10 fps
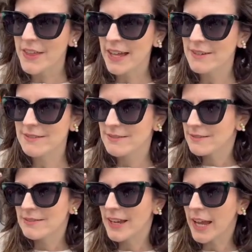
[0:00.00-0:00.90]
then
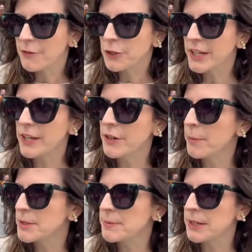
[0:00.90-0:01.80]
if you give
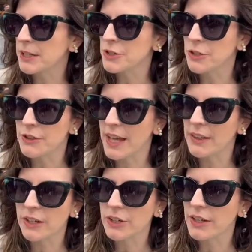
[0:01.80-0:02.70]
up on speaking the truth
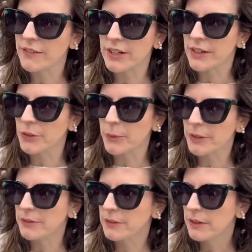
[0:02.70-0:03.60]
then you never ever
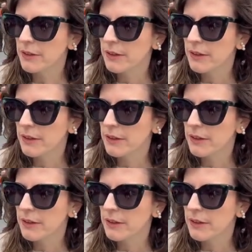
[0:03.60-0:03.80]
will.